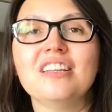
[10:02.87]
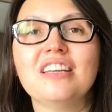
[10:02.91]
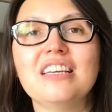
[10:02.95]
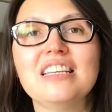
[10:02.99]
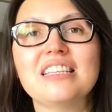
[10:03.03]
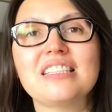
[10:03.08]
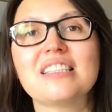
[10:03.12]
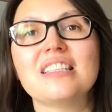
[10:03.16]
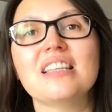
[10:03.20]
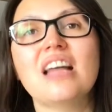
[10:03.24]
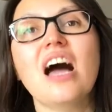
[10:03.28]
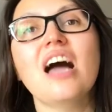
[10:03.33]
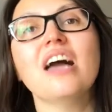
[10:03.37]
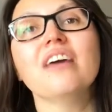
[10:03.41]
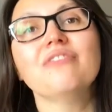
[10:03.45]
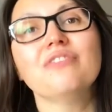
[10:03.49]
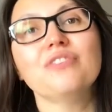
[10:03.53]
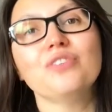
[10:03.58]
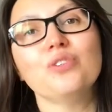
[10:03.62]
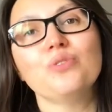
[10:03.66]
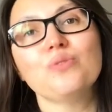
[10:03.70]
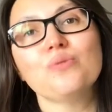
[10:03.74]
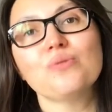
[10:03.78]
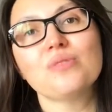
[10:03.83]
his life
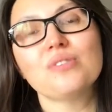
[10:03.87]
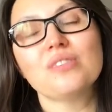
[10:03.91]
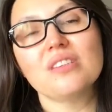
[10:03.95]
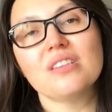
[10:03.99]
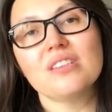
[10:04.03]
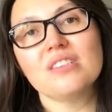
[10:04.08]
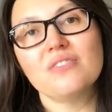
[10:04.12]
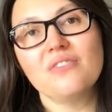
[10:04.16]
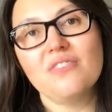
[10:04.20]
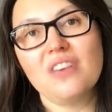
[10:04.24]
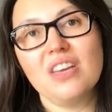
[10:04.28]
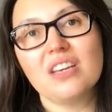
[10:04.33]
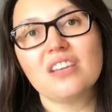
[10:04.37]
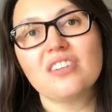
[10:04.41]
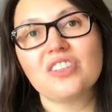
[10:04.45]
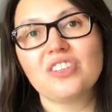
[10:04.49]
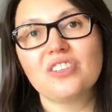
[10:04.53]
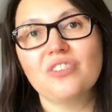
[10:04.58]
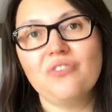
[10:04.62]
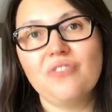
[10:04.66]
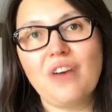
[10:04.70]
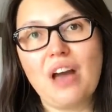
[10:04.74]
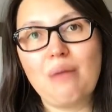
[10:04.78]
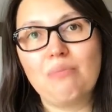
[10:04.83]
used
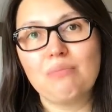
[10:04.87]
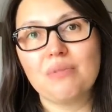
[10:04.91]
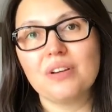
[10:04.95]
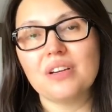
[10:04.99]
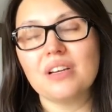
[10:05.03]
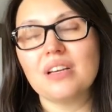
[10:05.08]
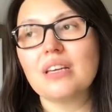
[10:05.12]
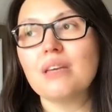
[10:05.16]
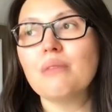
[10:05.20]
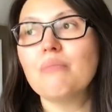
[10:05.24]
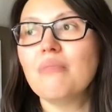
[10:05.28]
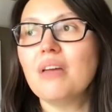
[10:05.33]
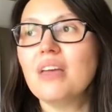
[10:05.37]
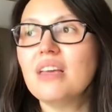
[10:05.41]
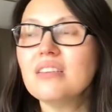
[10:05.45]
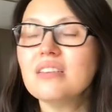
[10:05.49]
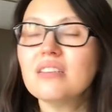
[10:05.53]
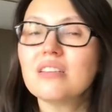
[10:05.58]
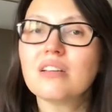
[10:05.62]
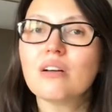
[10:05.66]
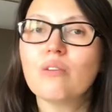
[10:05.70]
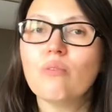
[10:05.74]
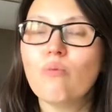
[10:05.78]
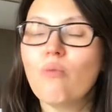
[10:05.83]
Zweigart fabric.
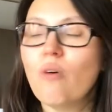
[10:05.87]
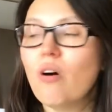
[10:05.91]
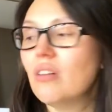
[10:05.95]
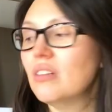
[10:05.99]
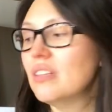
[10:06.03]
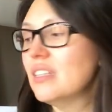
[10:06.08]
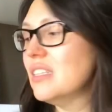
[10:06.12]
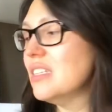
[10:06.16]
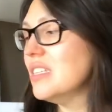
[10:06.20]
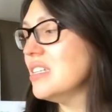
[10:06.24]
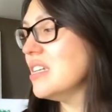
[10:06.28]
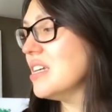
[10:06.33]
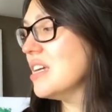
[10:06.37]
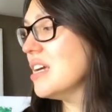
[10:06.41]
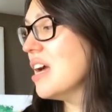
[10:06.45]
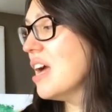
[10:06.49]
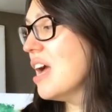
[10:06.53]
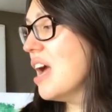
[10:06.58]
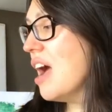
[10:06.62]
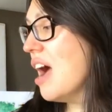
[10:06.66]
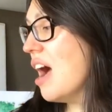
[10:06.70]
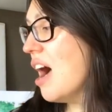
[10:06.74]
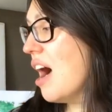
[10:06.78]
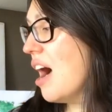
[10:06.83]
Amazing quality,
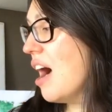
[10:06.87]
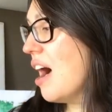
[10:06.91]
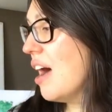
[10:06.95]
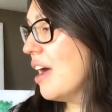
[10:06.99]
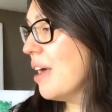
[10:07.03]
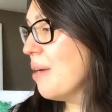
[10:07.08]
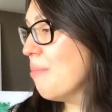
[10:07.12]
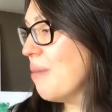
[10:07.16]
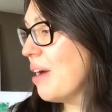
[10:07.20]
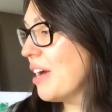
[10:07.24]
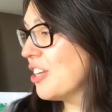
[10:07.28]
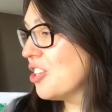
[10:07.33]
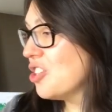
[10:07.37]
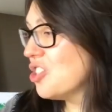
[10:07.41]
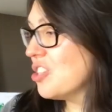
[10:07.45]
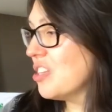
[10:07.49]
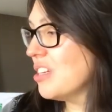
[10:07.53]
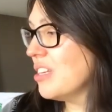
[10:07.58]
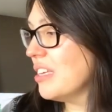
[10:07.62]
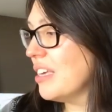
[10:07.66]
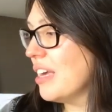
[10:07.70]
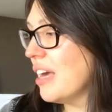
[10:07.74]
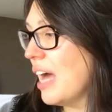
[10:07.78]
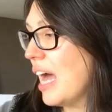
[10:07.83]
I'm
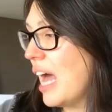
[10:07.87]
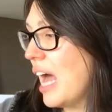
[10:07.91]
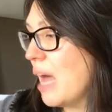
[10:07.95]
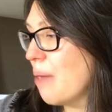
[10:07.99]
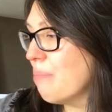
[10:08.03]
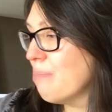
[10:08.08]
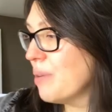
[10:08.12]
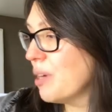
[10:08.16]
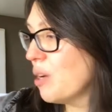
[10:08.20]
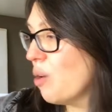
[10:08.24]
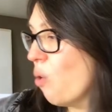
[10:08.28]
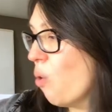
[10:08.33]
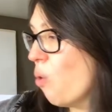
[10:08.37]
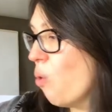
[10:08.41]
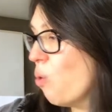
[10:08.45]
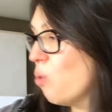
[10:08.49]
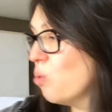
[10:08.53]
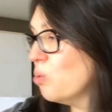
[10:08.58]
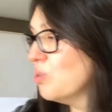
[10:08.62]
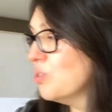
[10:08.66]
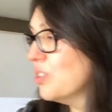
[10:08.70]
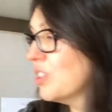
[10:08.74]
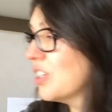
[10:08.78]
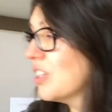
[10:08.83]
actually a happy
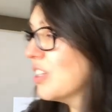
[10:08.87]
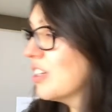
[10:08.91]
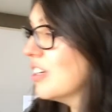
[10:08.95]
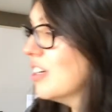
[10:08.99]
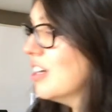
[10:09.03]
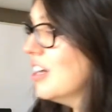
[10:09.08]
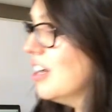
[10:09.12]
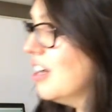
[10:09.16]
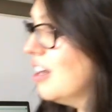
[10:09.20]
owner